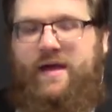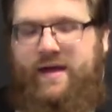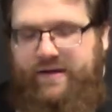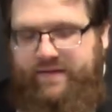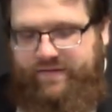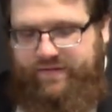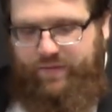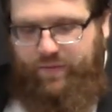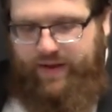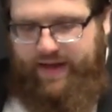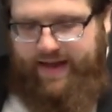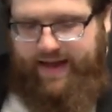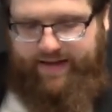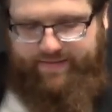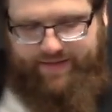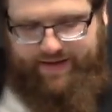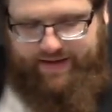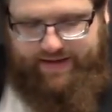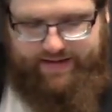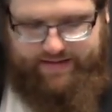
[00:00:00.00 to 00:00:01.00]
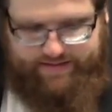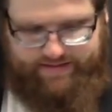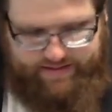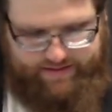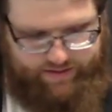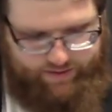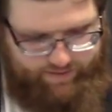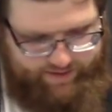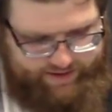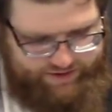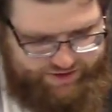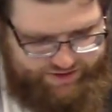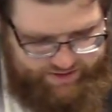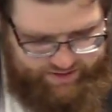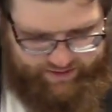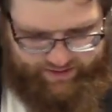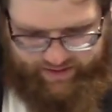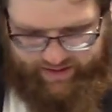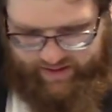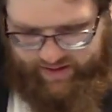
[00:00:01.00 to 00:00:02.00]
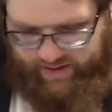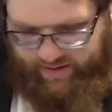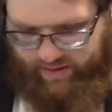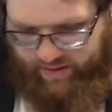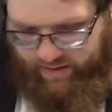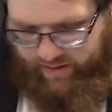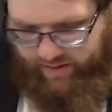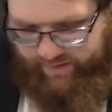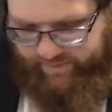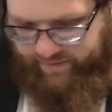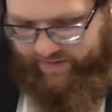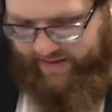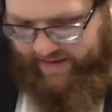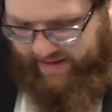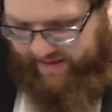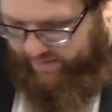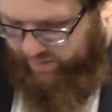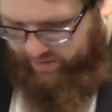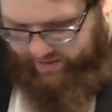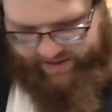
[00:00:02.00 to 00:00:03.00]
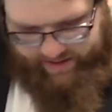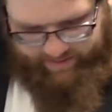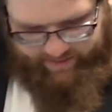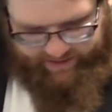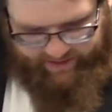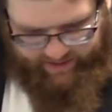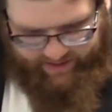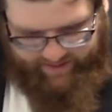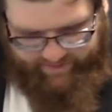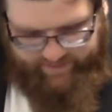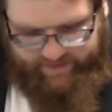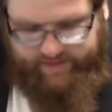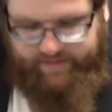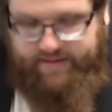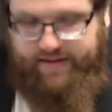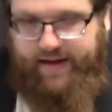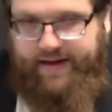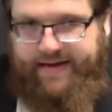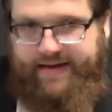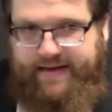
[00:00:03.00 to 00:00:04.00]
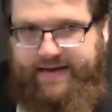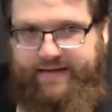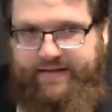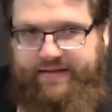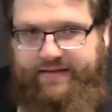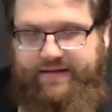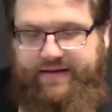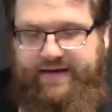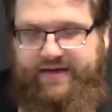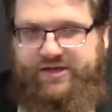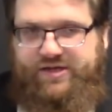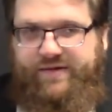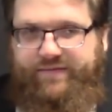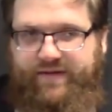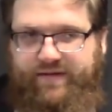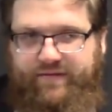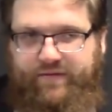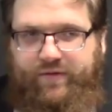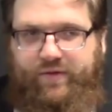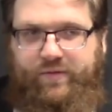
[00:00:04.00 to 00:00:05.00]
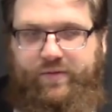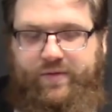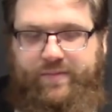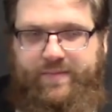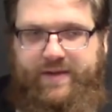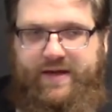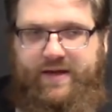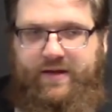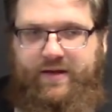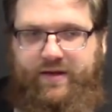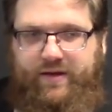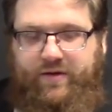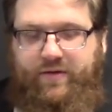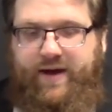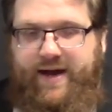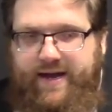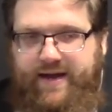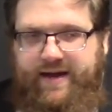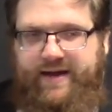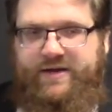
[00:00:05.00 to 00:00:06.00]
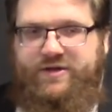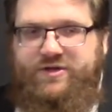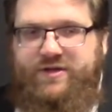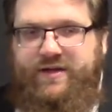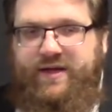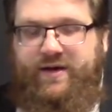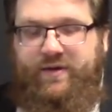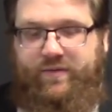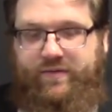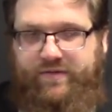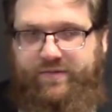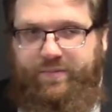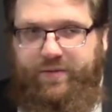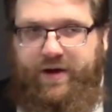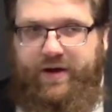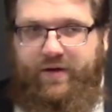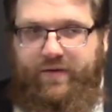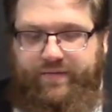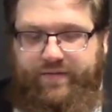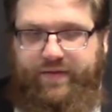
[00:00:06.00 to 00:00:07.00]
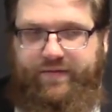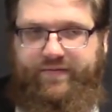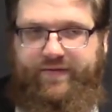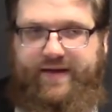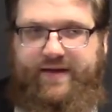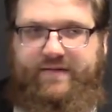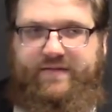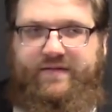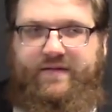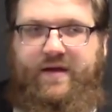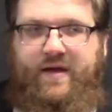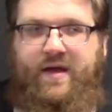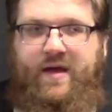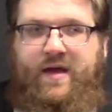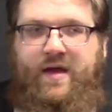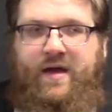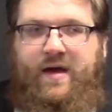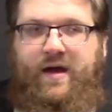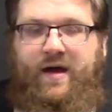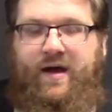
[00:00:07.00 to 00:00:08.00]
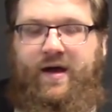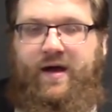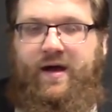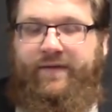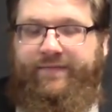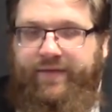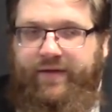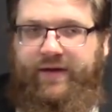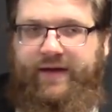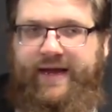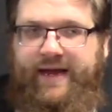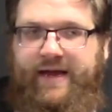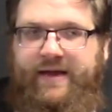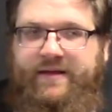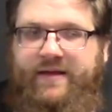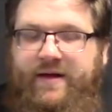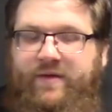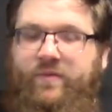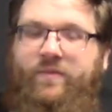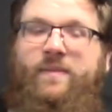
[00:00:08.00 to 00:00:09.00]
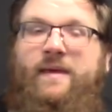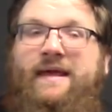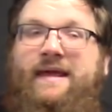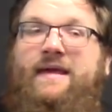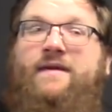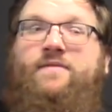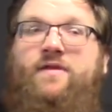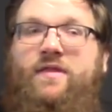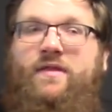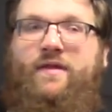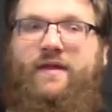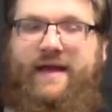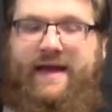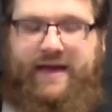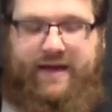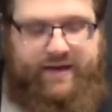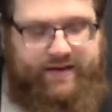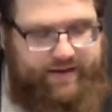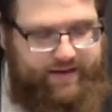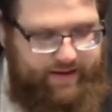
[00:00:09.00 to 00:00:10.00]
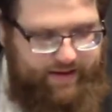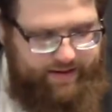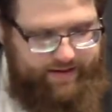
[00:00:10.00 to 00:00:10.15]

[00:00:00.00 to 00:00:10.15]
And so we have that continuation of the Abrahamic covenant, the idea that the nation of Israel would be a great nation, that it would spread over the face of the land, that it would be given the land,